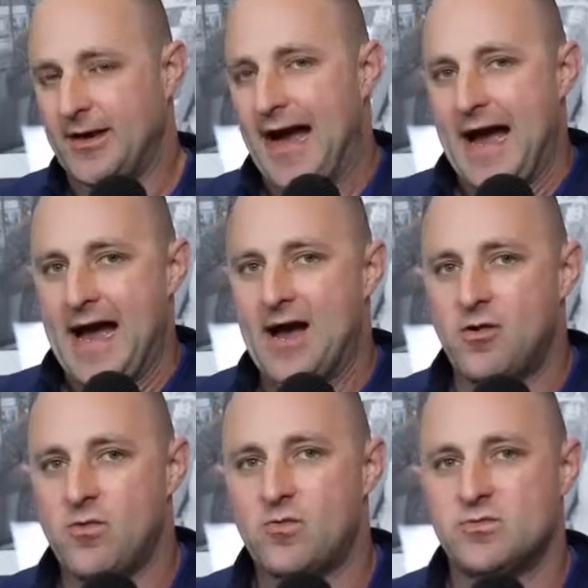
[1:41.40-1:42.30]

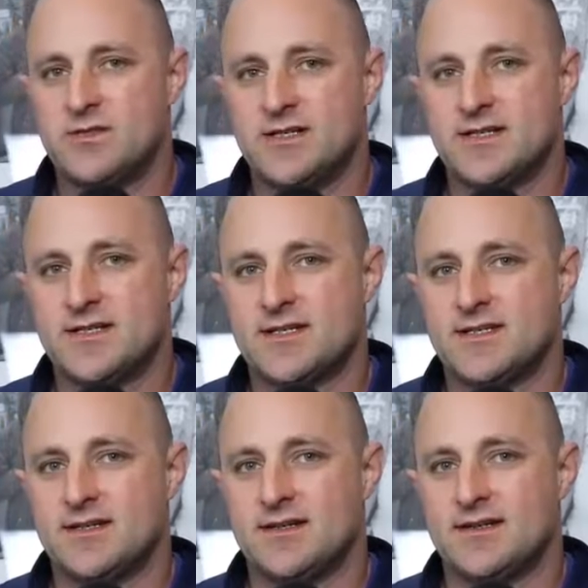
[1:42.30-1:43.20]
how
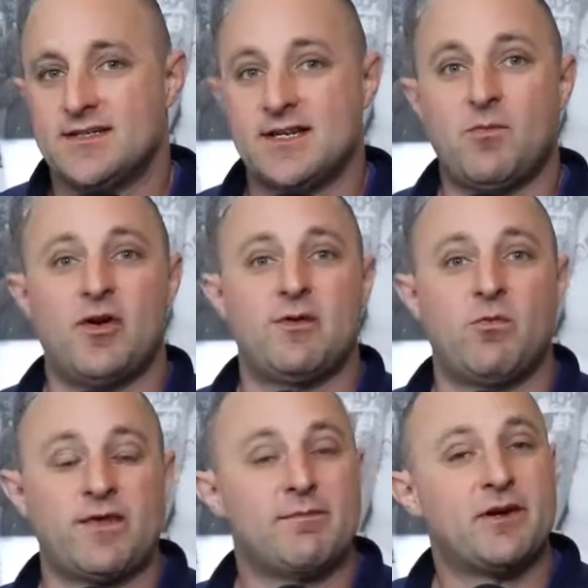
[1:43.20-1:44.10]
does someone
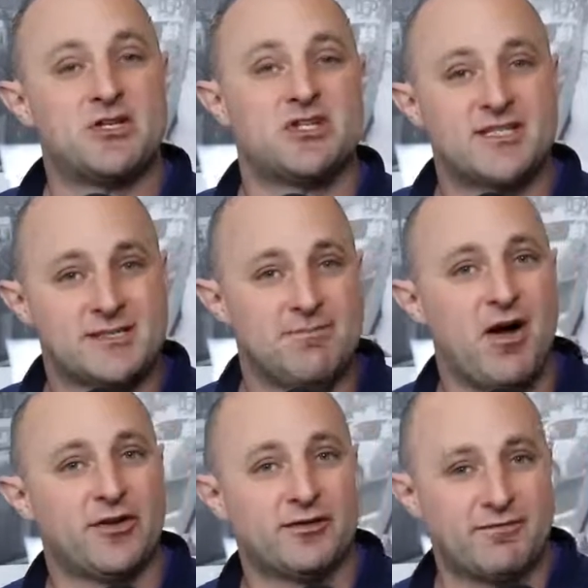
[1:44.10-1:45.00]
with a much
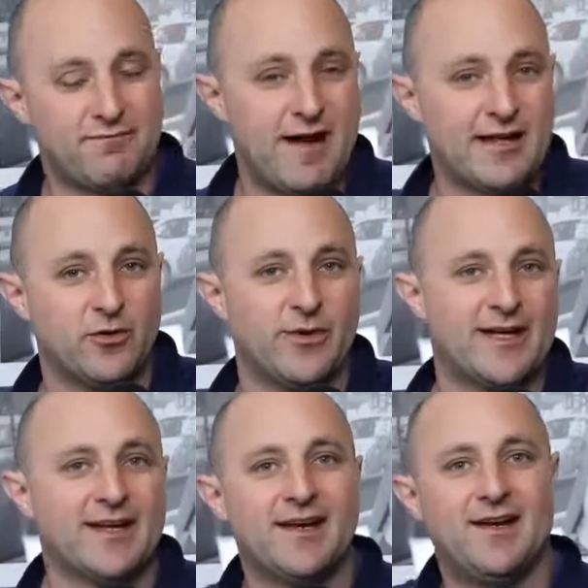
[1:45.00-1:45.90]
smaller
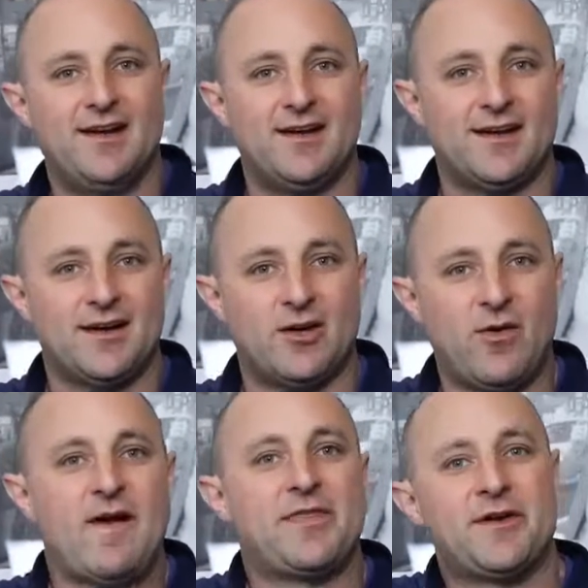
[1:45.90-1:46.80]
following
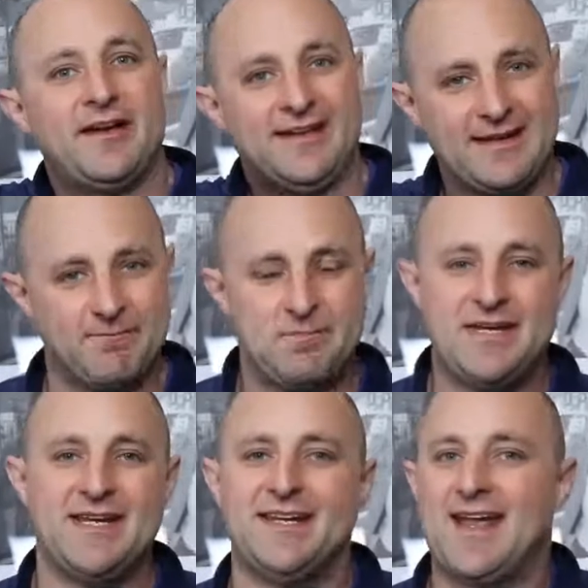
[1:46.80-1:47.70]
go out there and
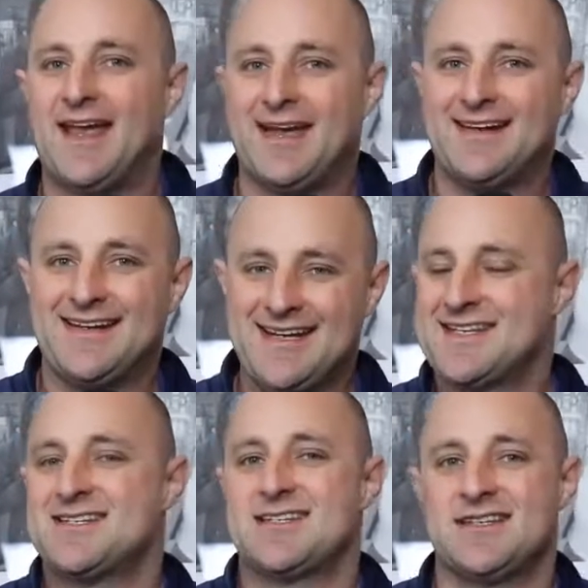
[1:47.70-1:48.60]
compete and
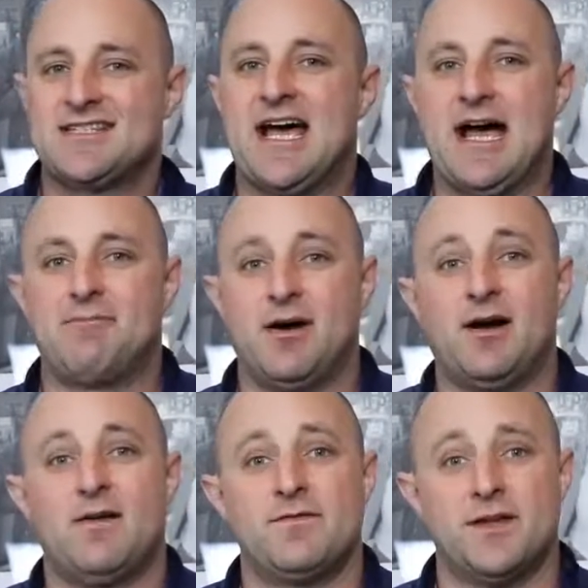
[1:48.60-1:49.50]
get to the top
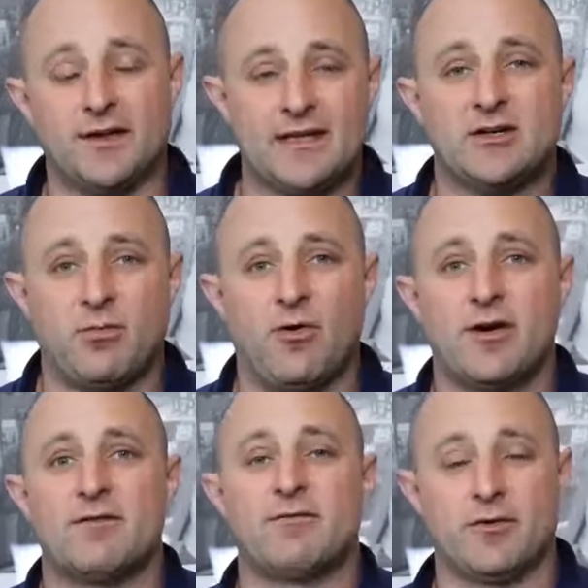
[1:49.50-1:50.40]
of the
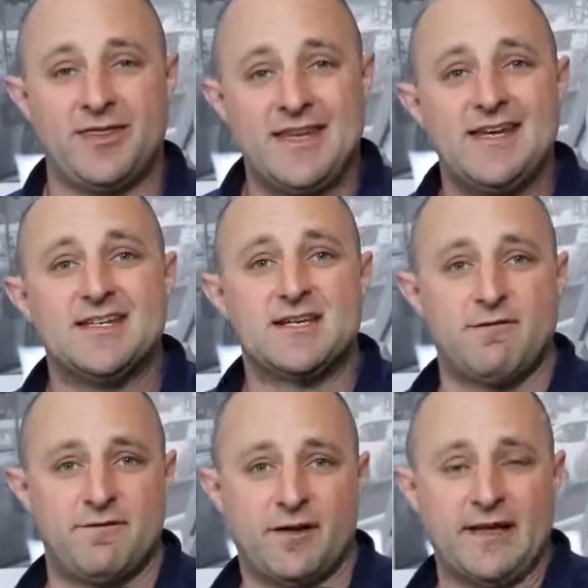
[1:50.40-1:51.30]
leaderboard for these
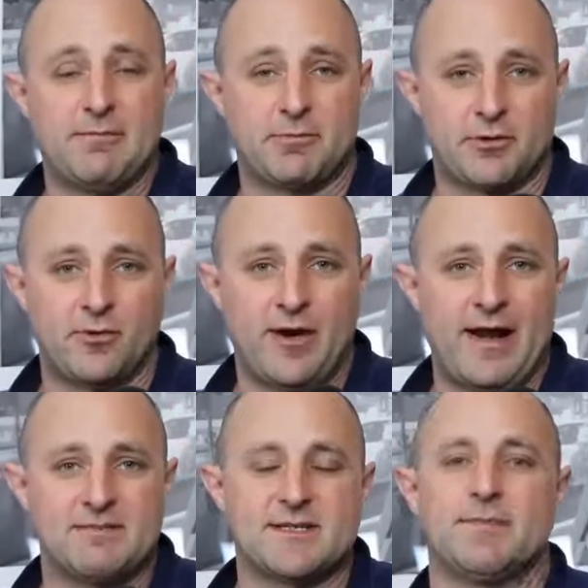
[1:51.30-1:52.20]
affiliate
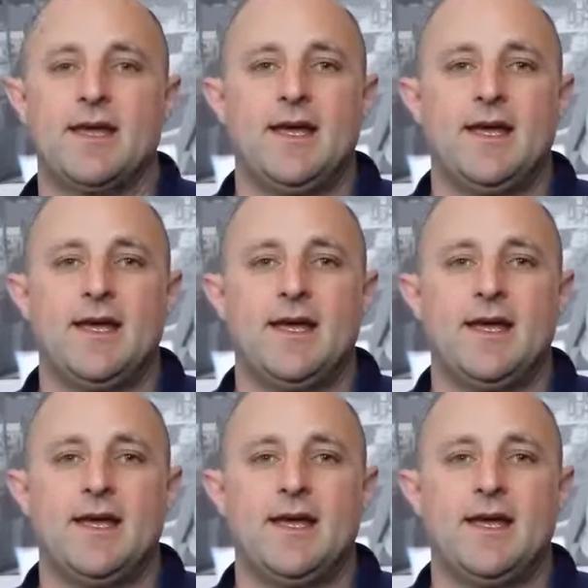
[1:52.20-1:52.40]
programs?